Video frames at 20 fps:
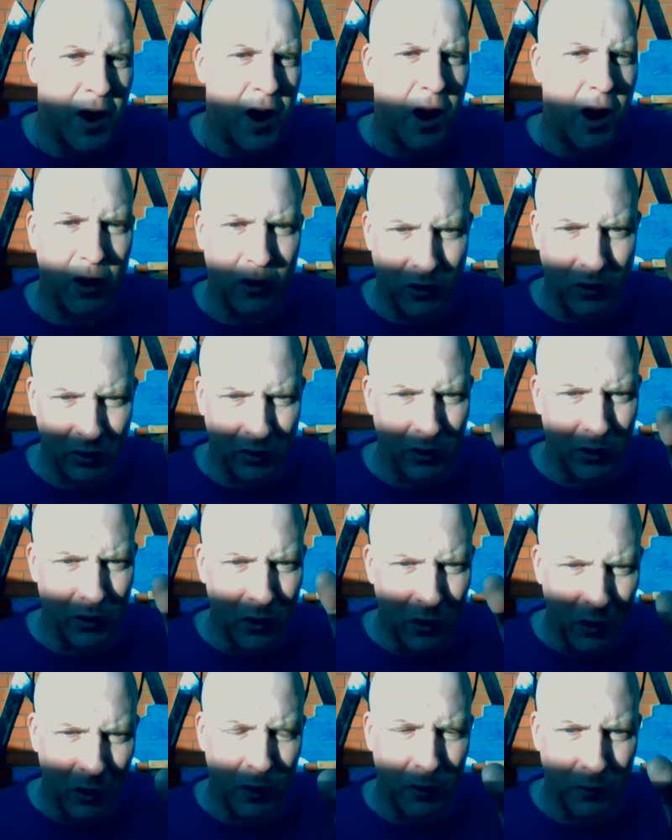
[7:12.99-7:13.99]
I just
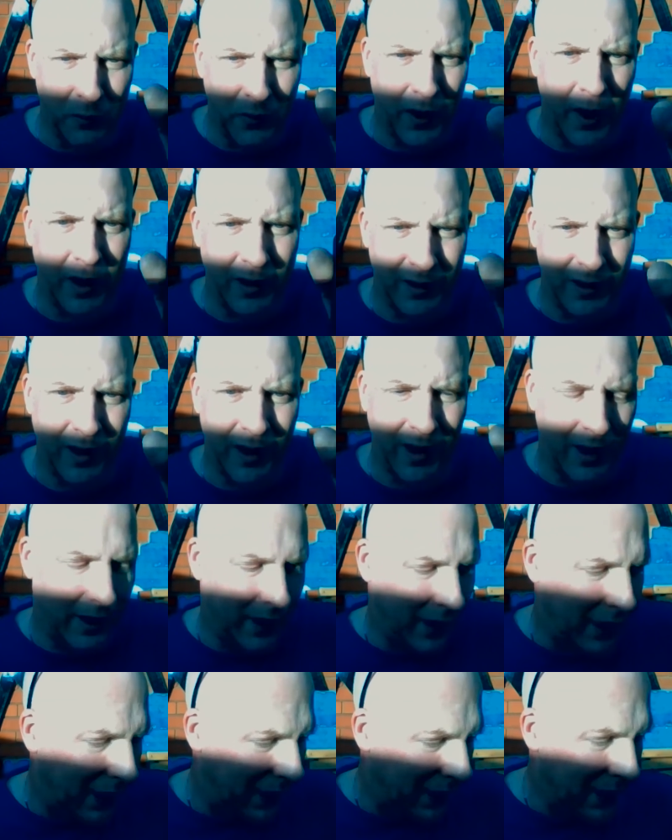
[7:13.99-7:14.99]
love that
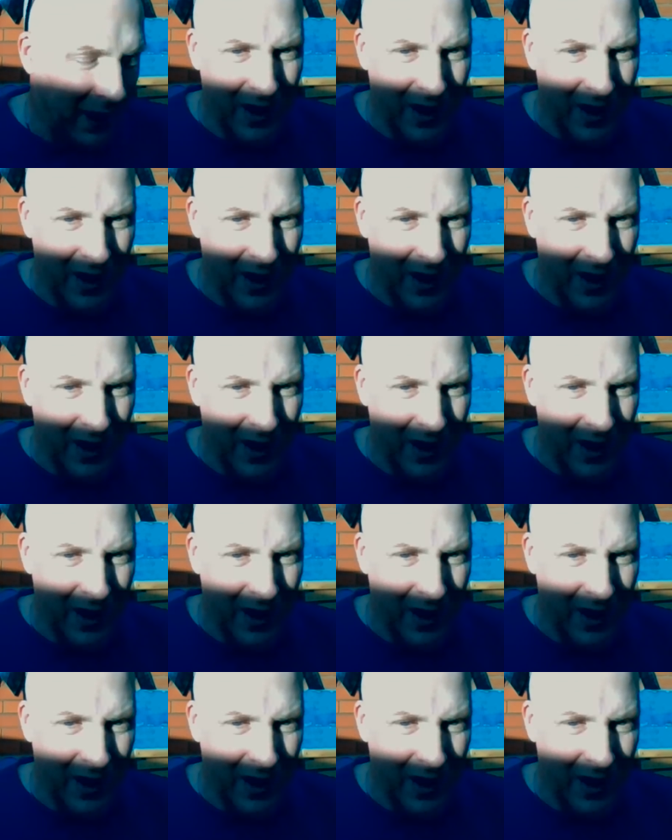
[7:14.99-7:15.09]
DNA.